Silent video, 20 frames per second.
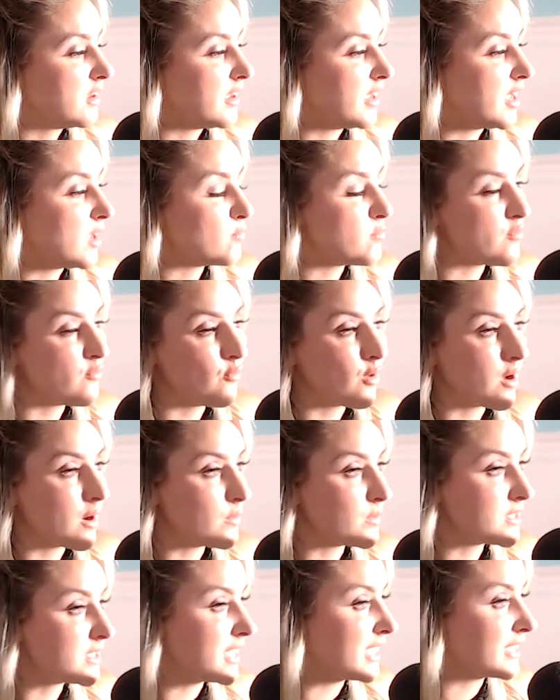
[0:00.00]
And before I
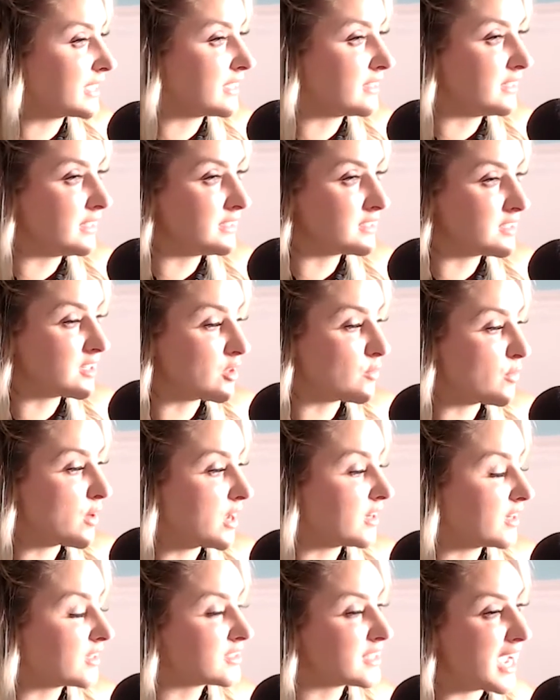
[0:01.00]
was tagging links to the
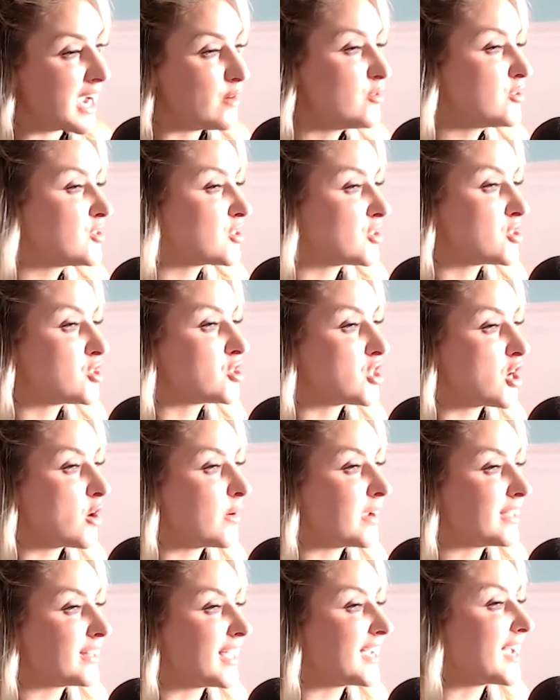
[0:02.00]
products, I was just
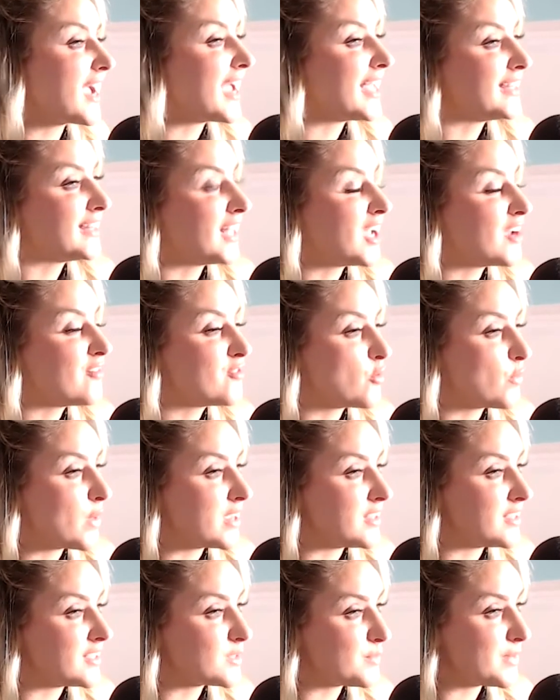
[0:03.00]
showing like, I love the way
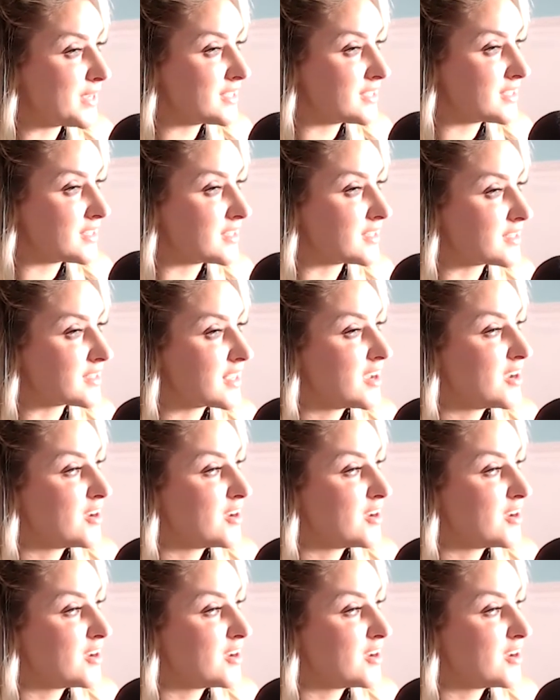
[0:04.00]
these pieces